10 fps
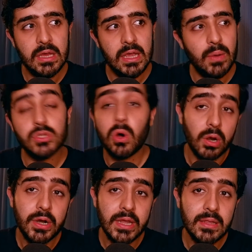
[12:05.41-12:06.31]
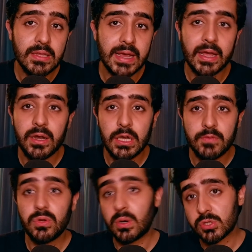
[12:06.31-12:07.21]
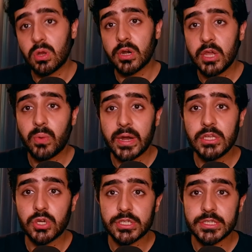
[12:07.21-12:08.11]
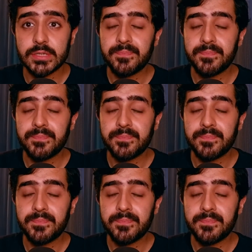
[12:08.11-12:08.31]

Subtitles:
it was already in the second interview and I was already quite exhausted.